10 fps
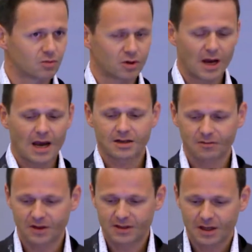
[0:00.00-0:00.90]
we are
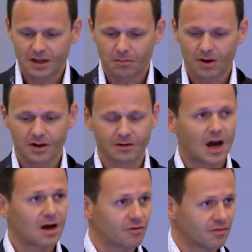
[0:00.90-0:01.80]
actively taking part in
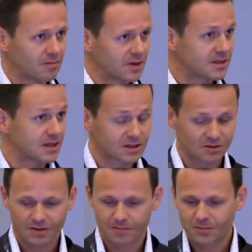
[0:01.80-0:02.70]
half of them, in 6
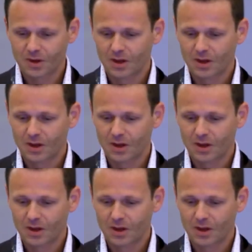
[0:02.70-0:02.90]
of them.